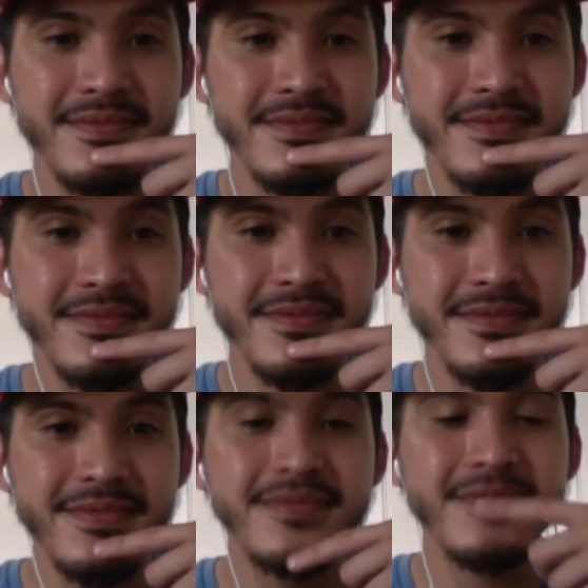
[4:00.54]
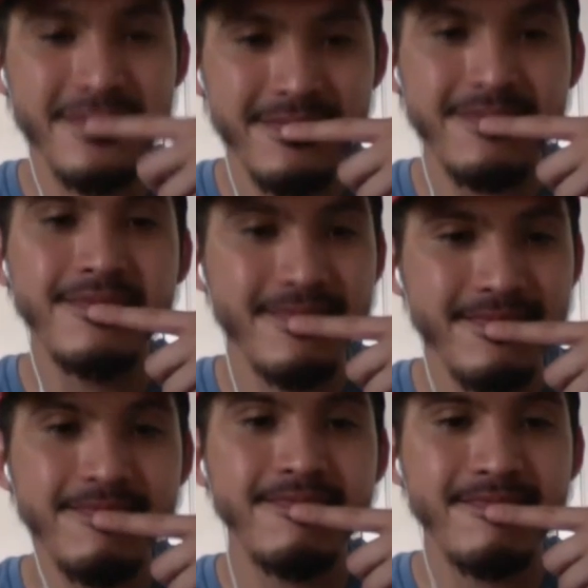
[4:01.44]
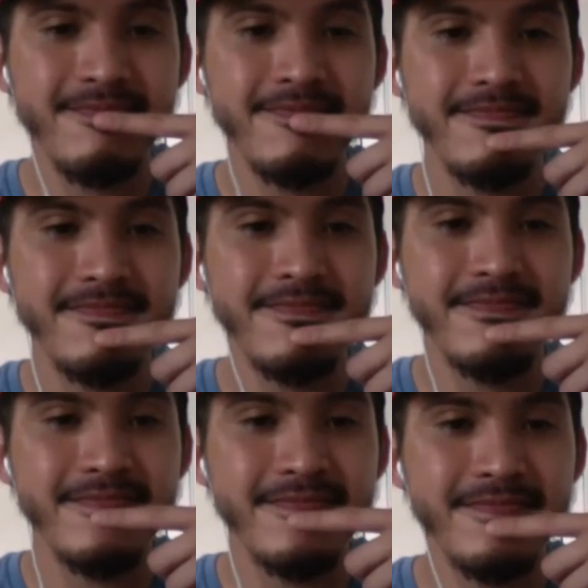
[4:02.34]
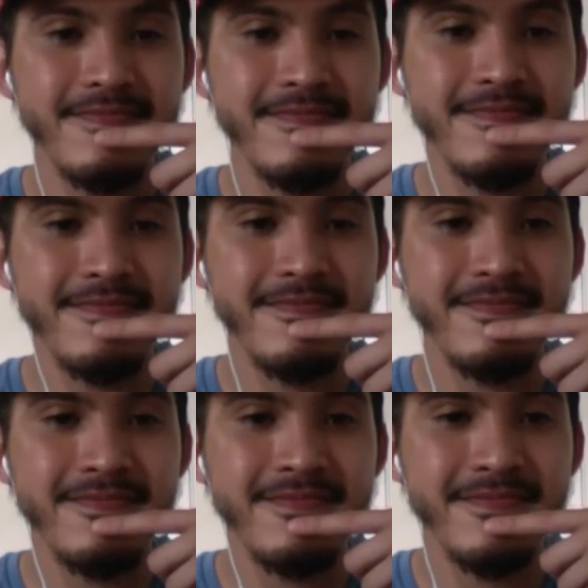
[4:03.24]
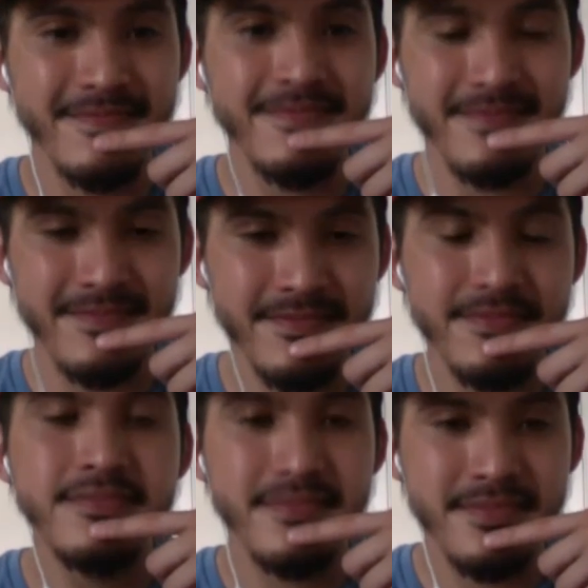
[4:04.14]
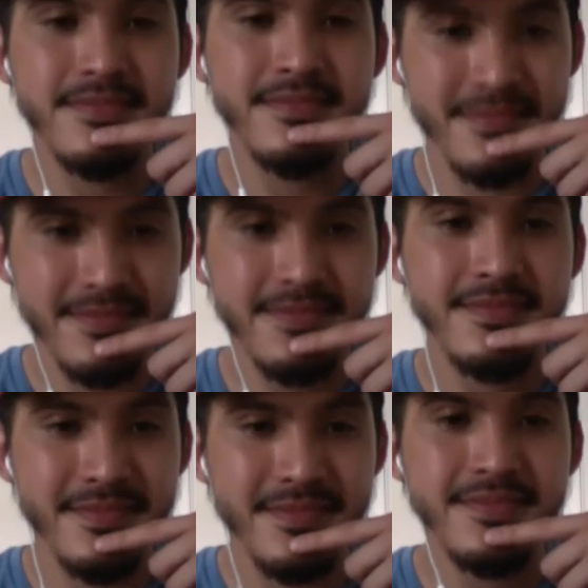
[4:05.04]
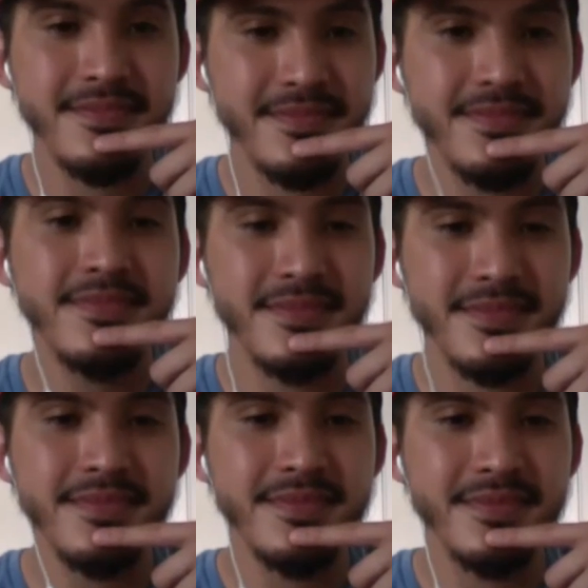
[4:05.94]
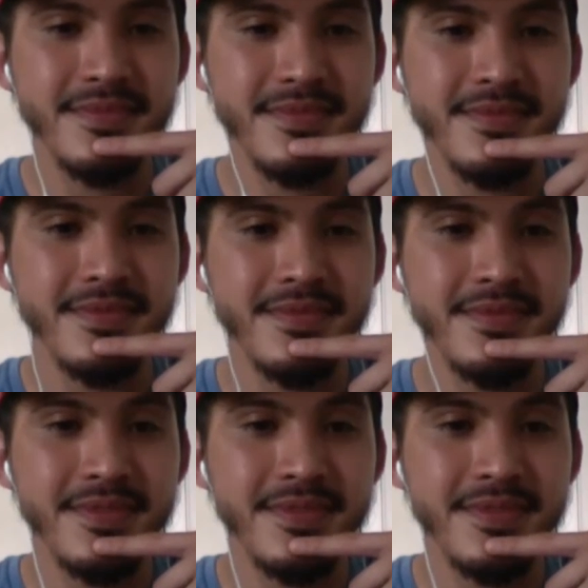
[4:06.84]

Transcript: released, and then you get filled in through the music. Do you know what I'm saying? Like, that's just kind of how it's always worked. But I think